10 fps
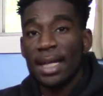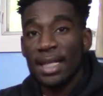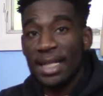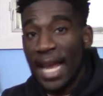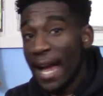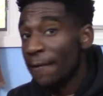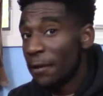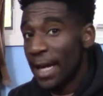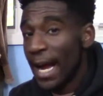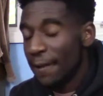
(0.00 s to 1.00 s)
Now
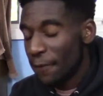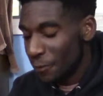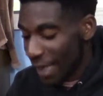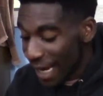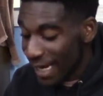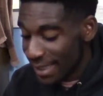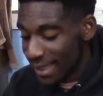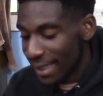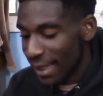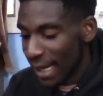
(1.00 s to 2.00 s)
for the iPhone
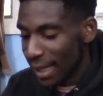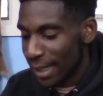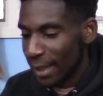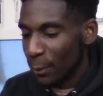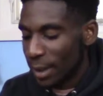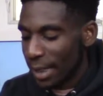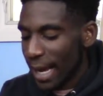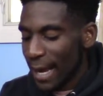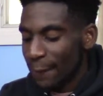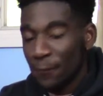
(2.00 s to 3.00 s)
8, we're gonna
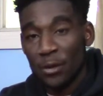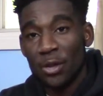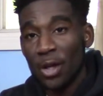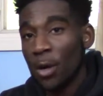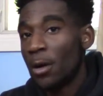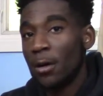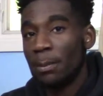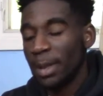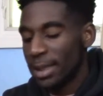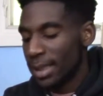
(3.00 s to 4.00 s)
have no
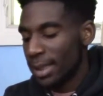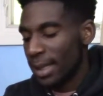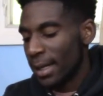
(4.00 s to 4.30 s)
home button.